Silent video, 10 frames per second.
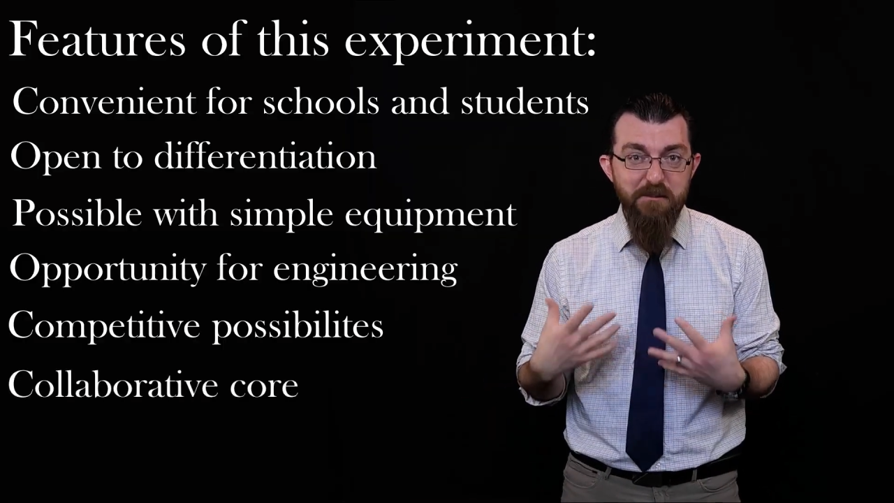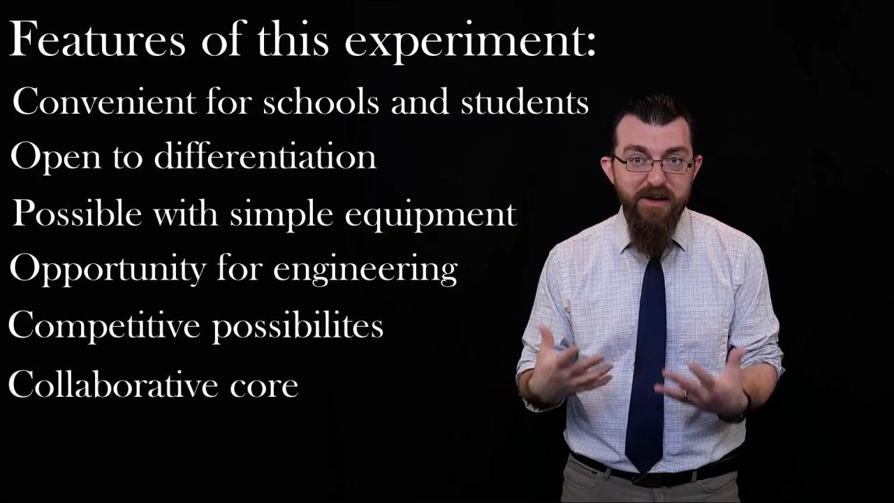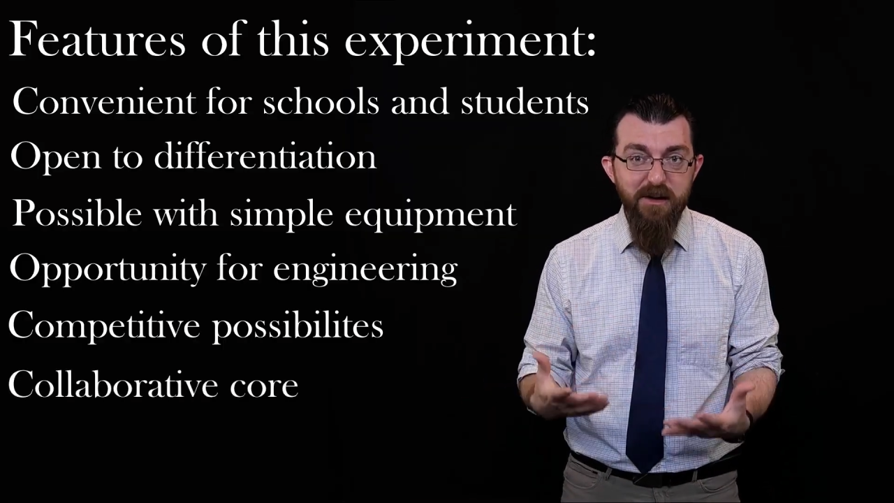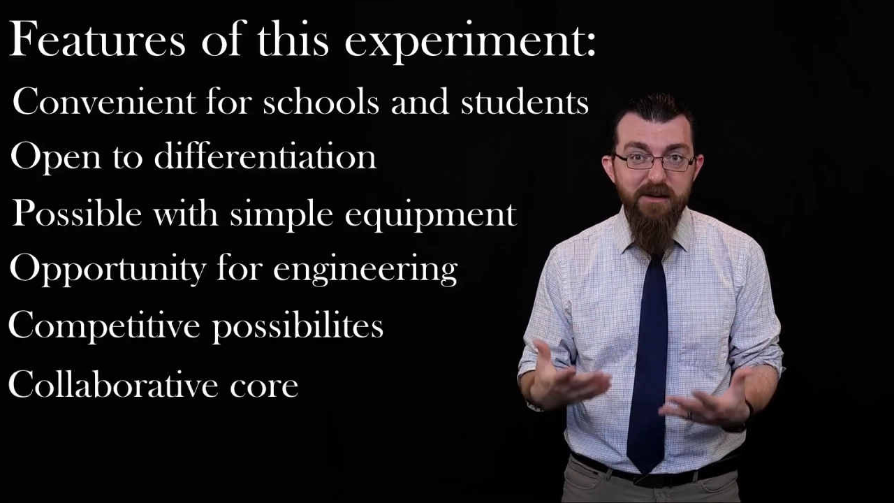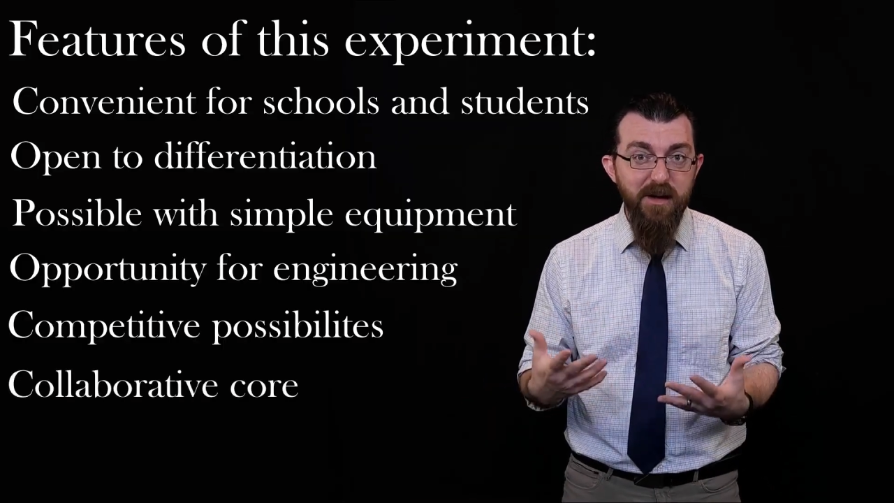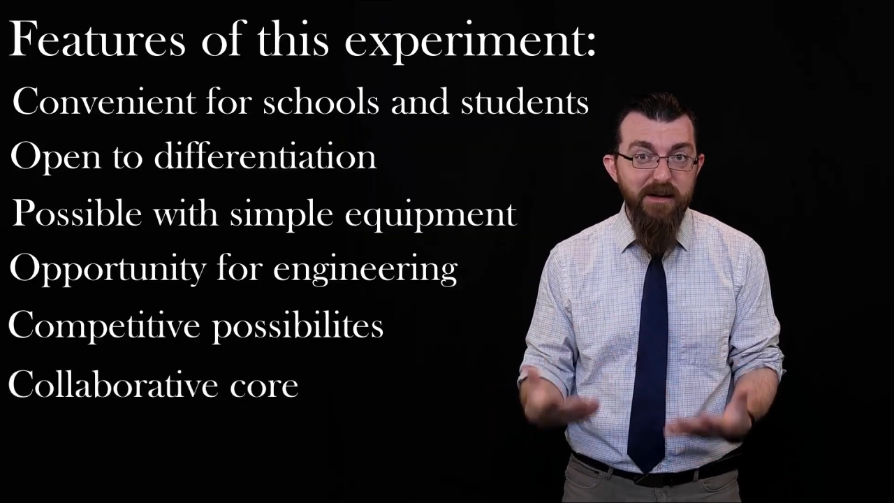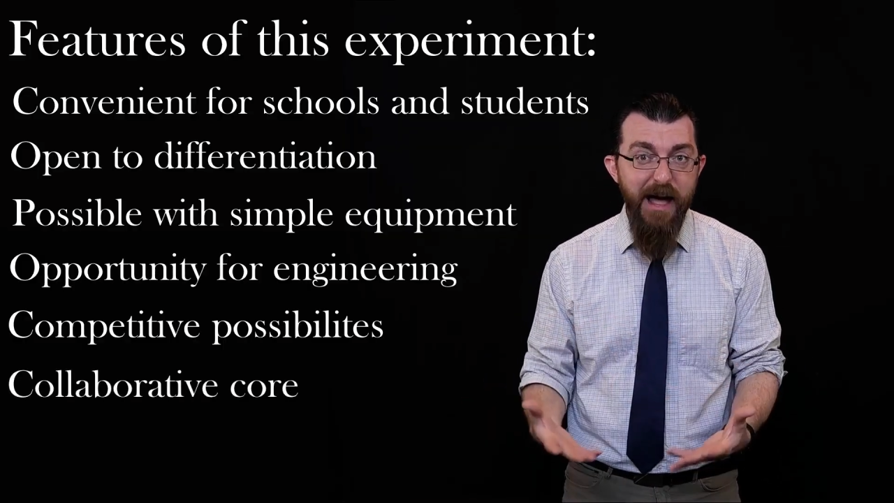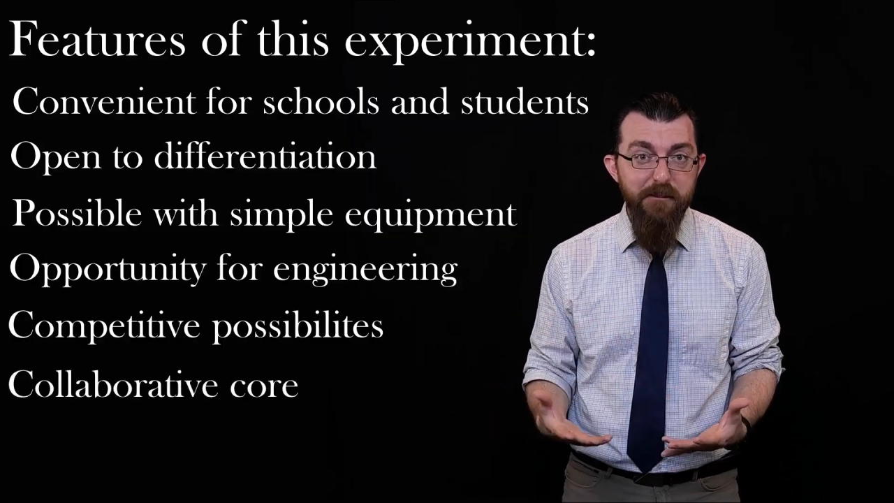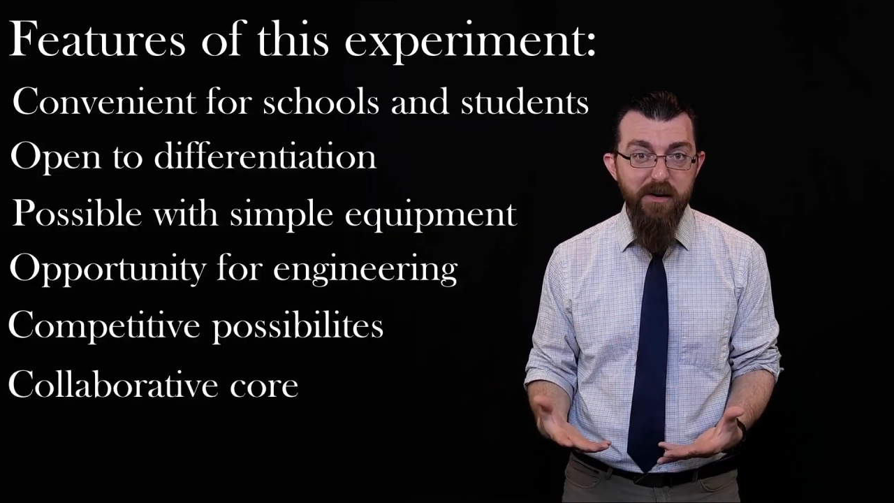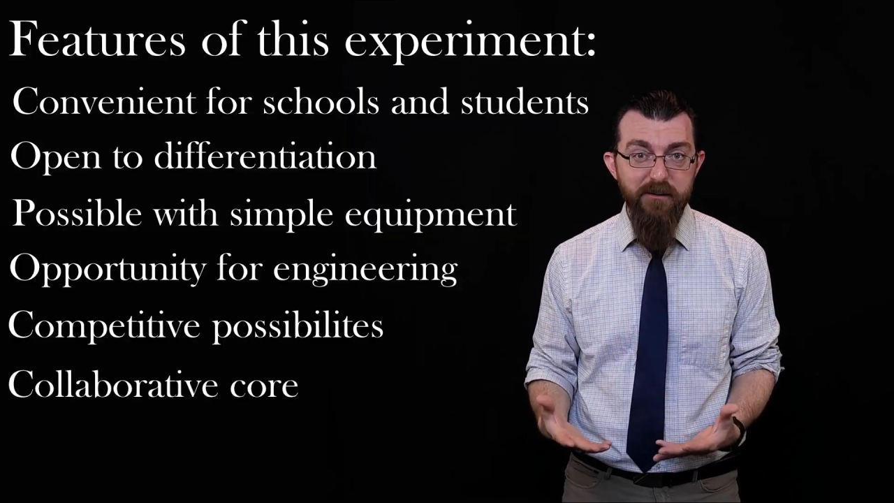be done
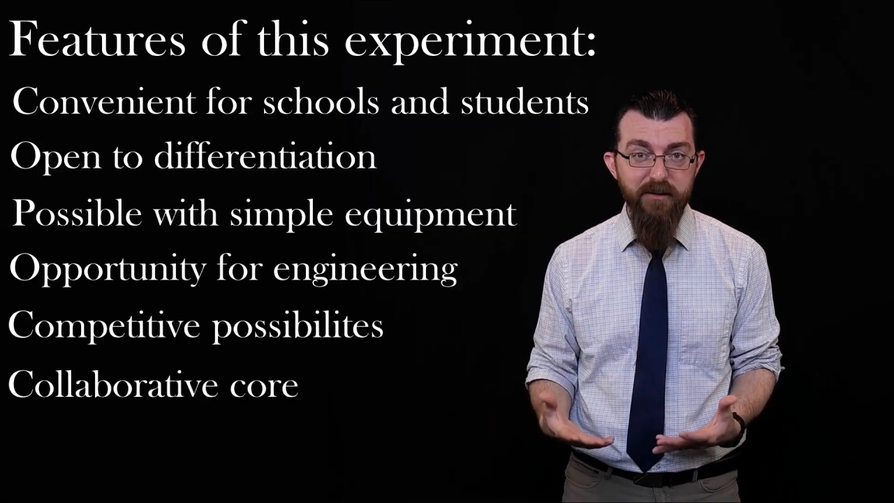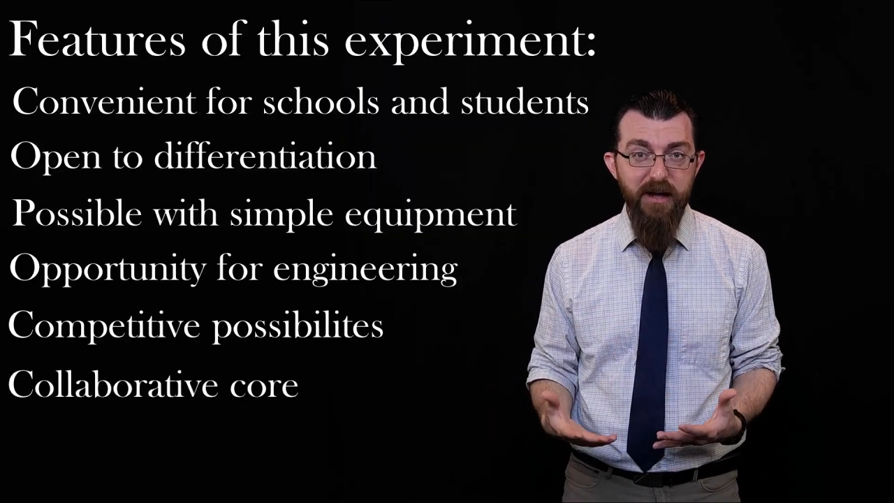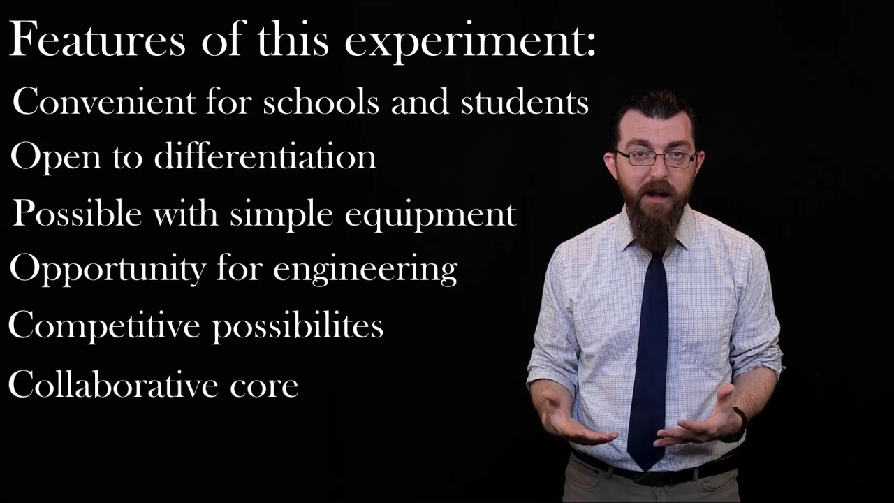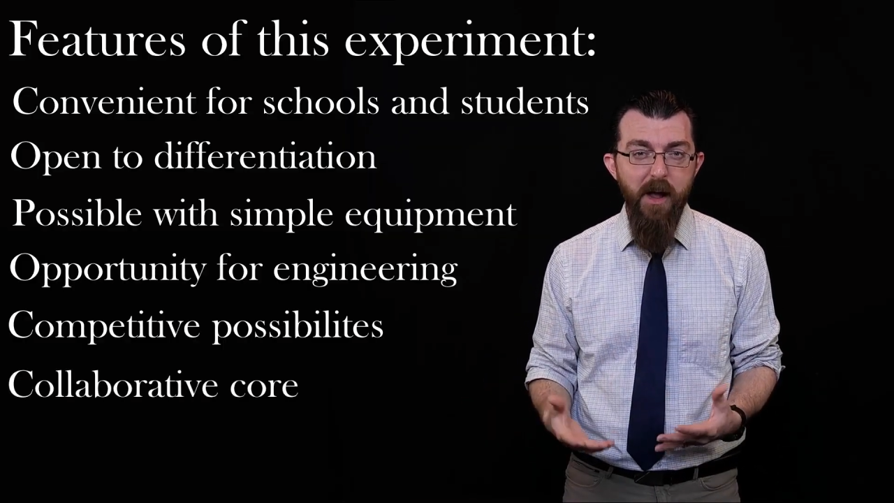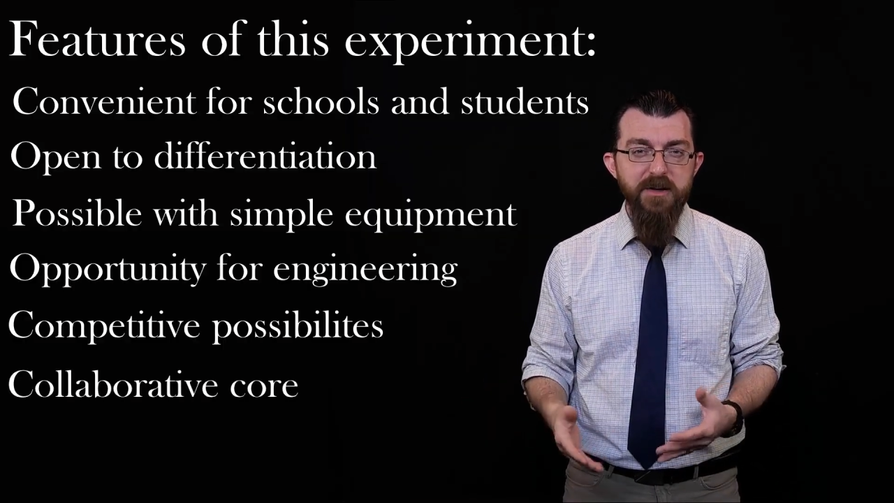collaboratively,